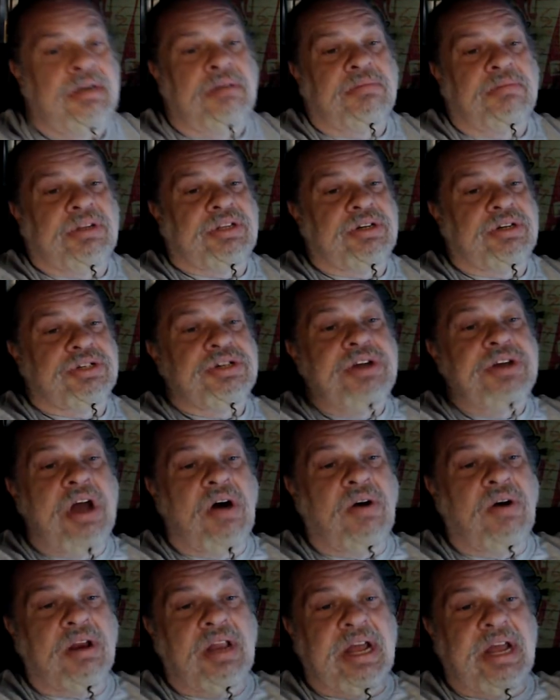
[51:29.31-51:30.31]
but there's
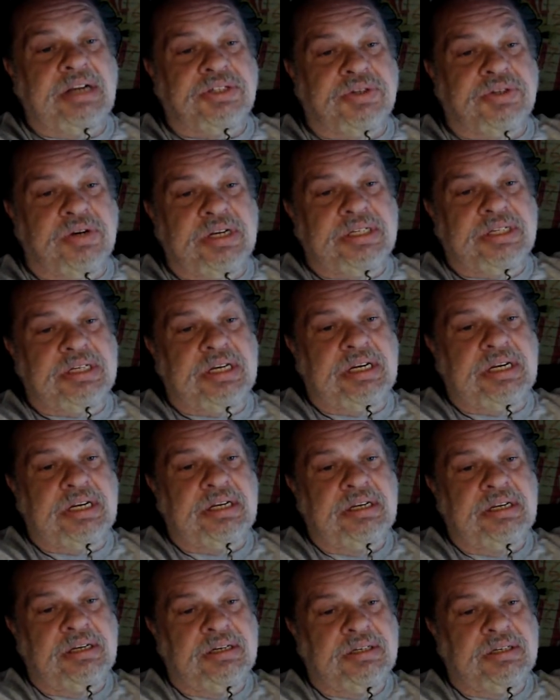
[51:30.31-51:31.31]
no
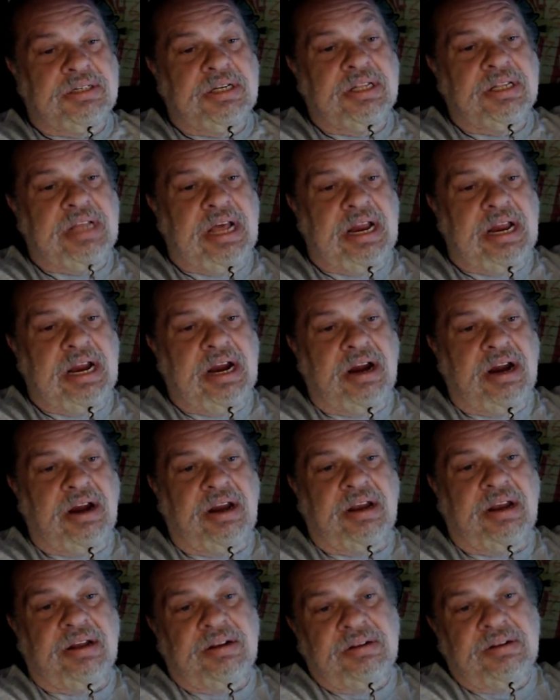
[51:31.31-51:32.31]
electricity to that
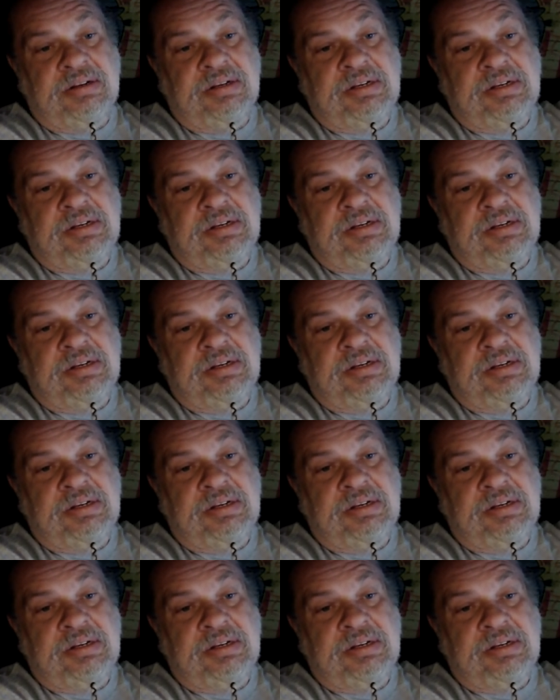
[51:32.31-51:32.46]
area.